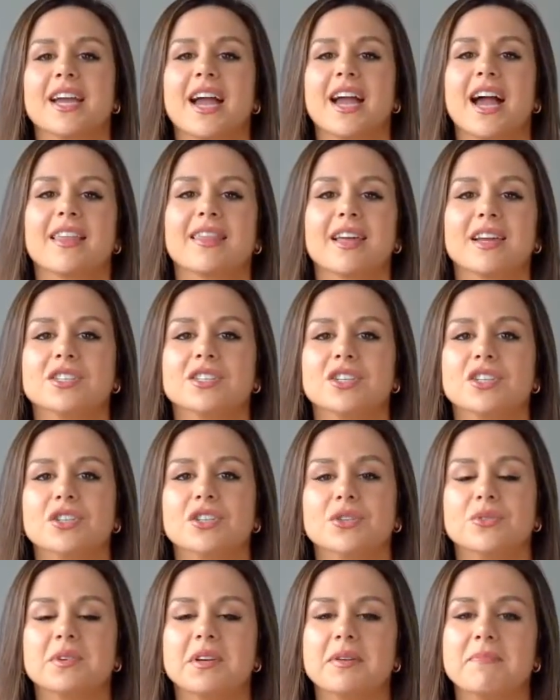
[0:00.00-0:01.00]
I like to
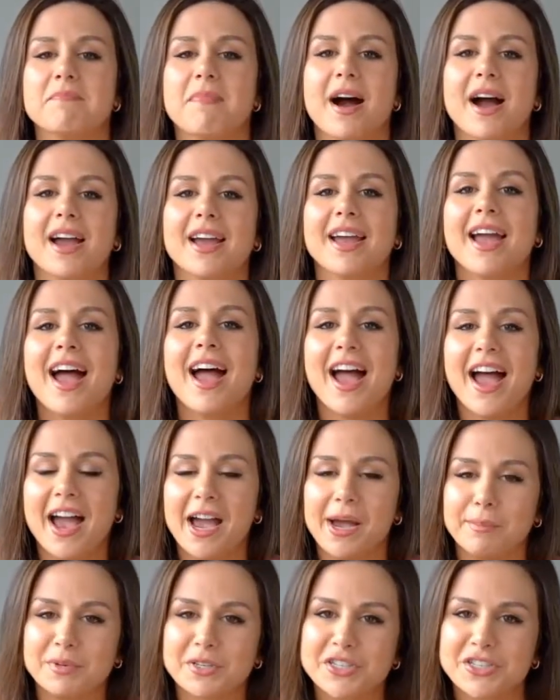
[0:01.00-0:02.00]
do in my
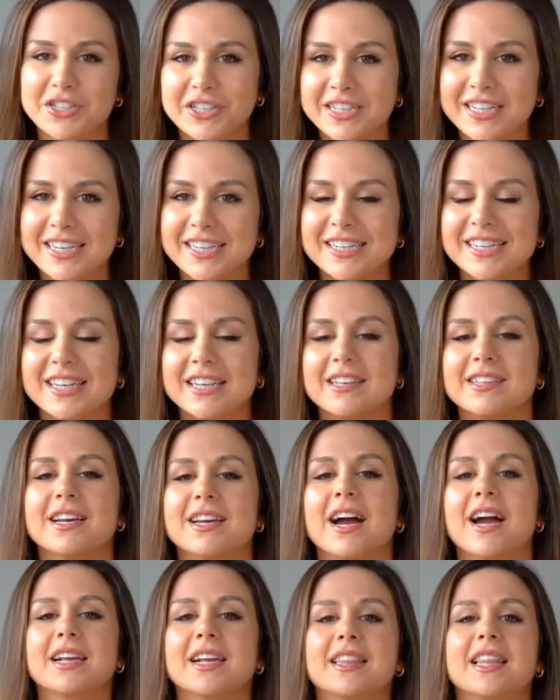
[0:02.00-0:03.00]
ab circuit is
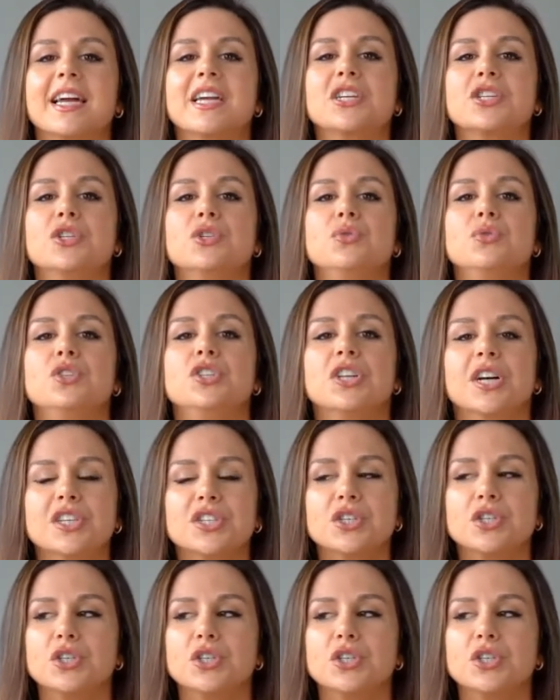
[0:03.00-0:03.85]
I like to just